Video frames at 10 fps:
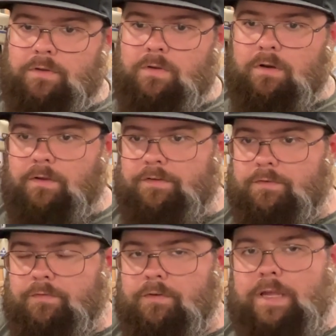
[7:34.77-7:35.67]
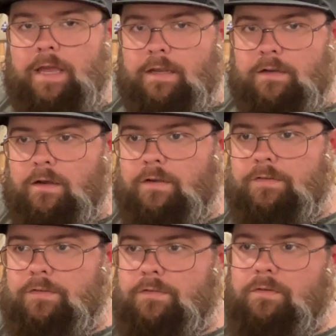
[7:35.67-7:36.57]
you can also freehand
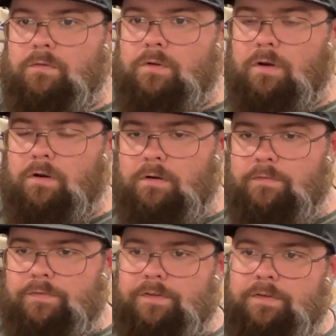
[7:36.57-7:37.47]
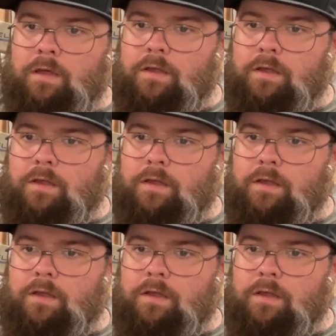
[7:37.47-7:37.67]
cuts, do curves,